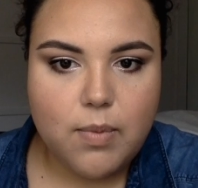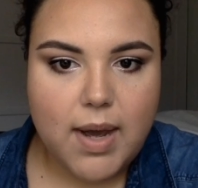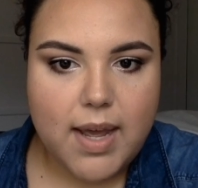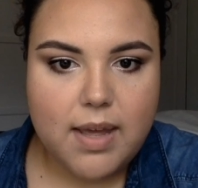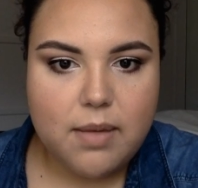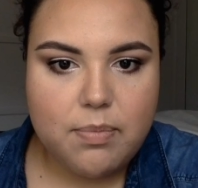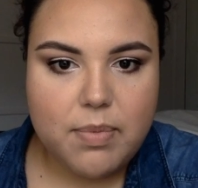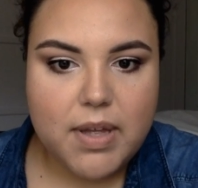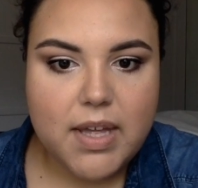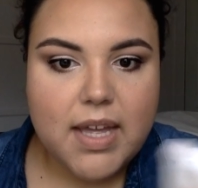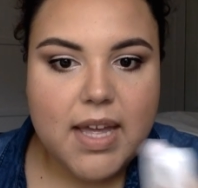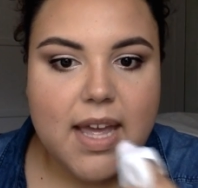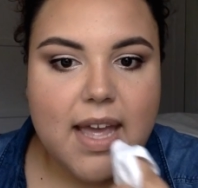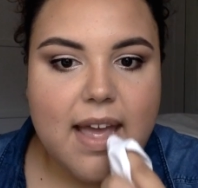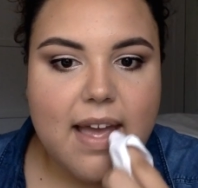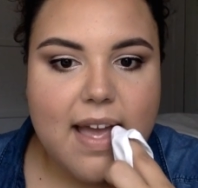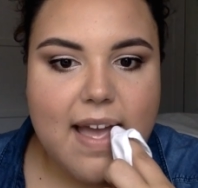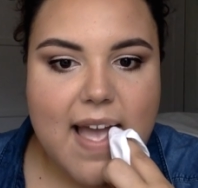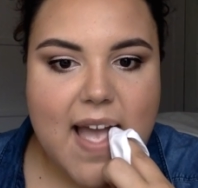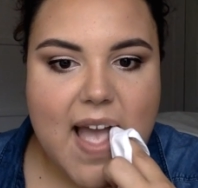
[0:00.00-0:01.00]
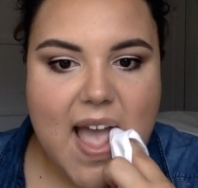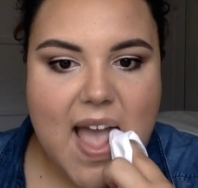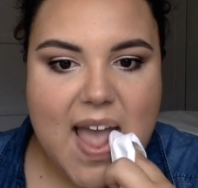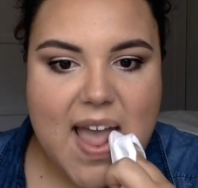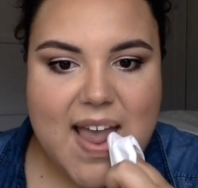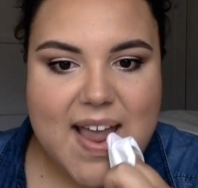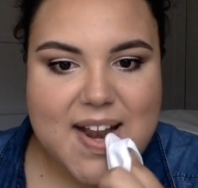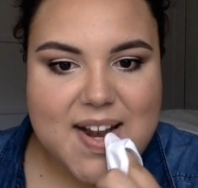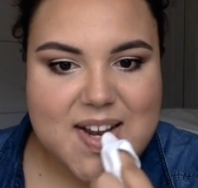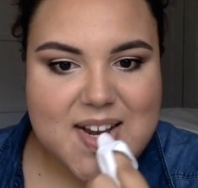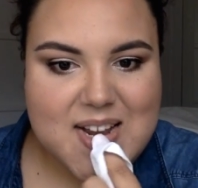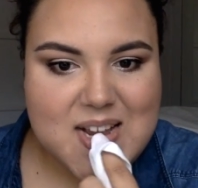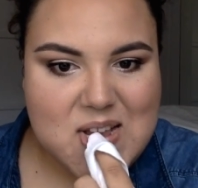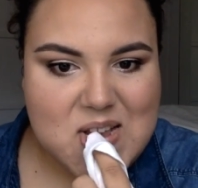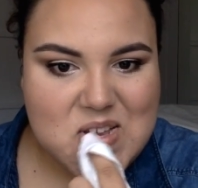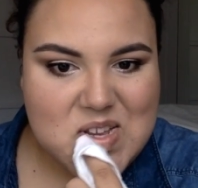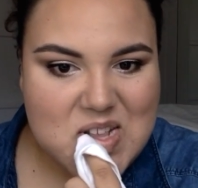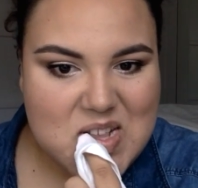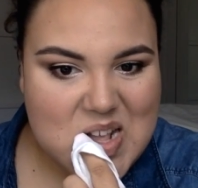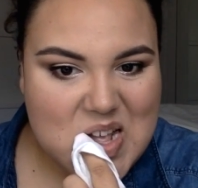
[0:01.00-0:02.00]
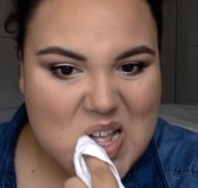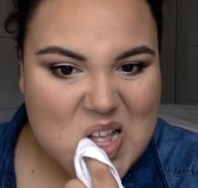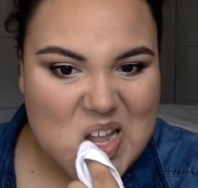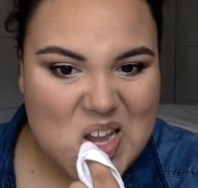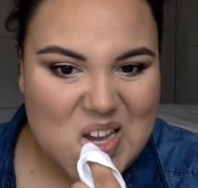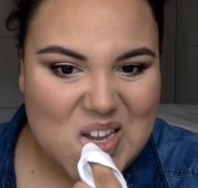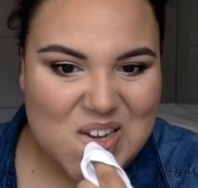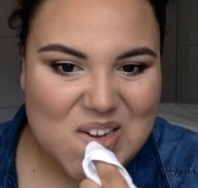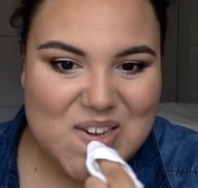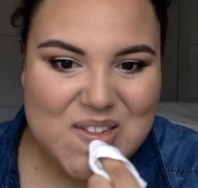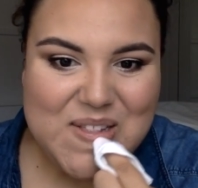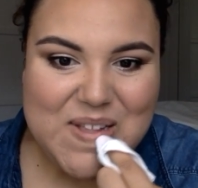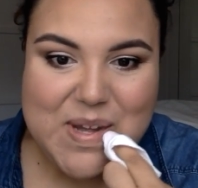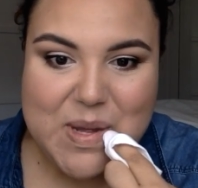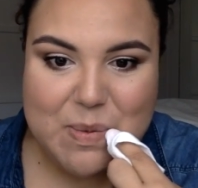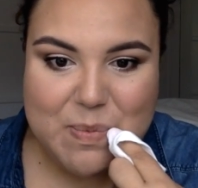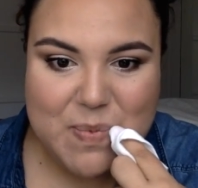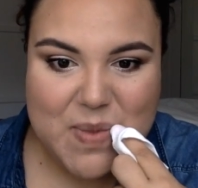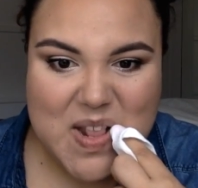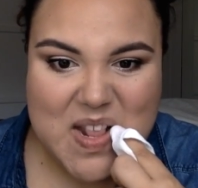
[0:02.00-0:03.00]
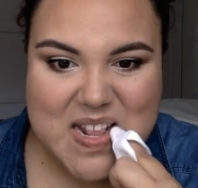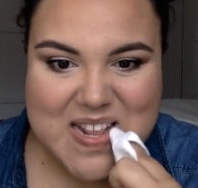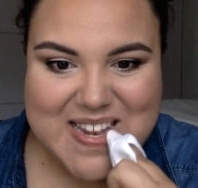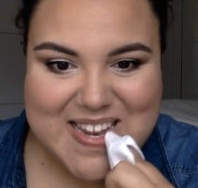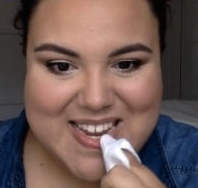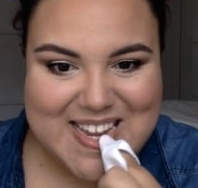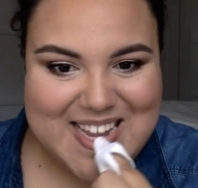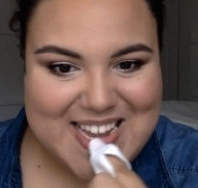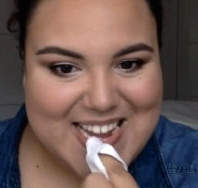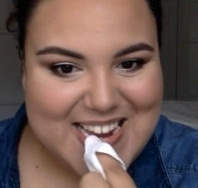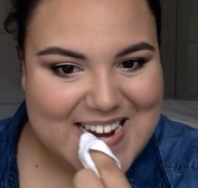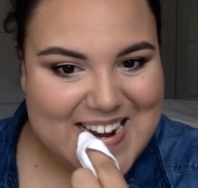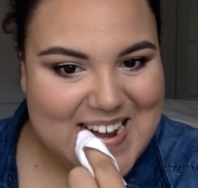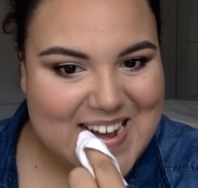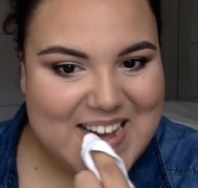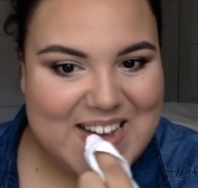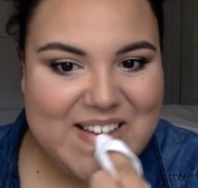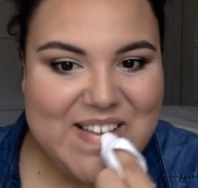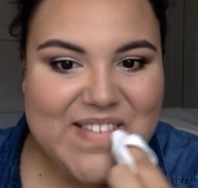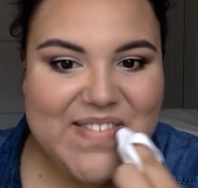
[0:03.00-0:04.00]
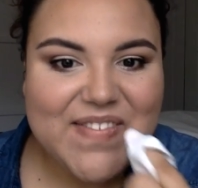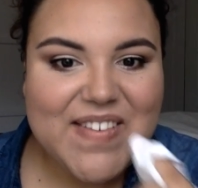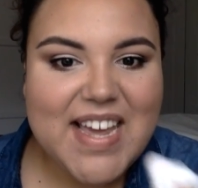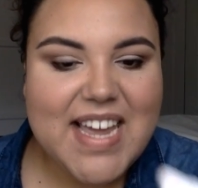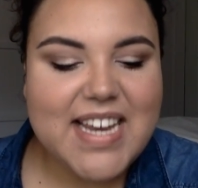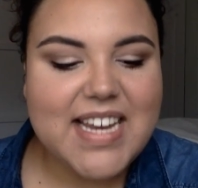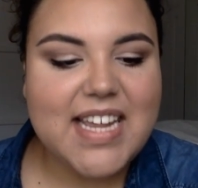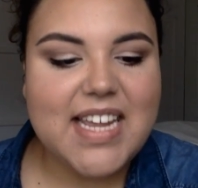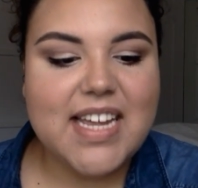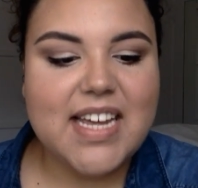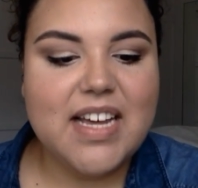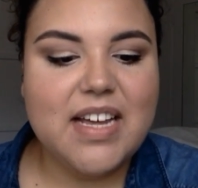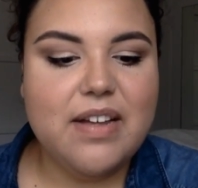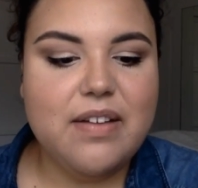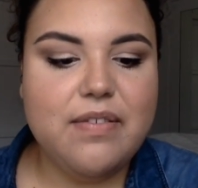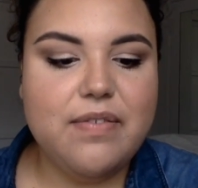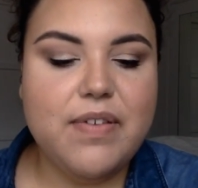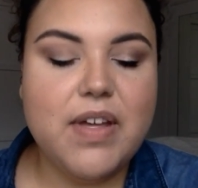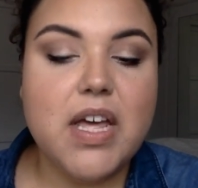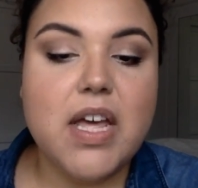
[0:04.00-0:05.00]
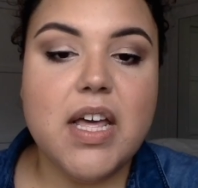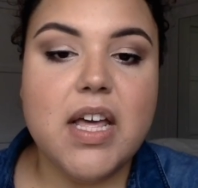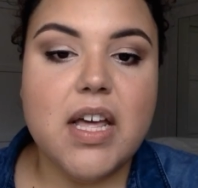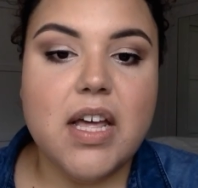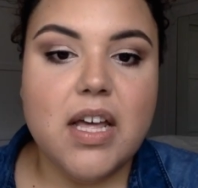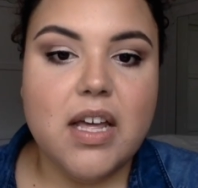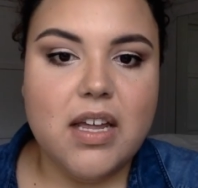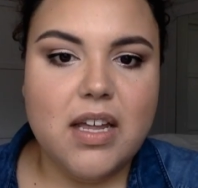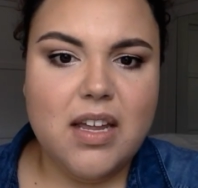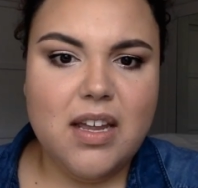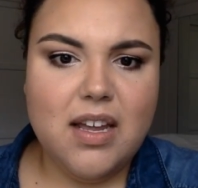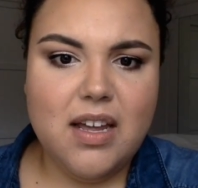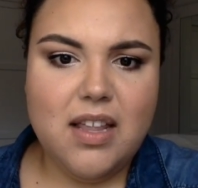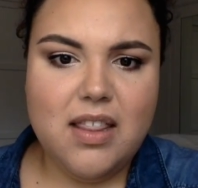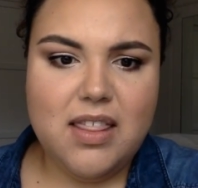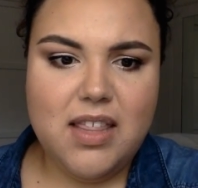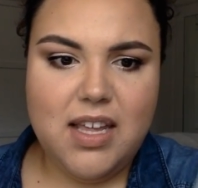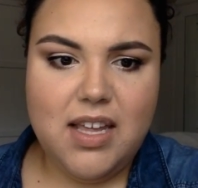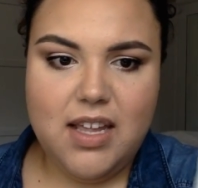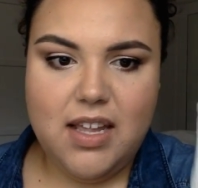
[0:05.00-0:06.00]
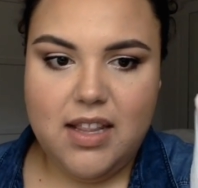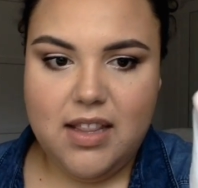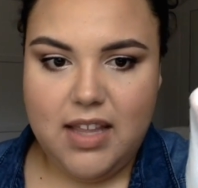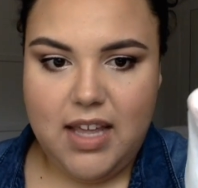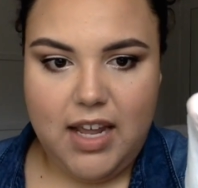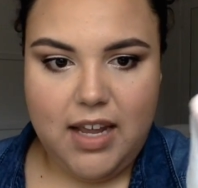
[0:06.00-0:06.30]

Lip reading: wipe and just clean your lips to get off any of the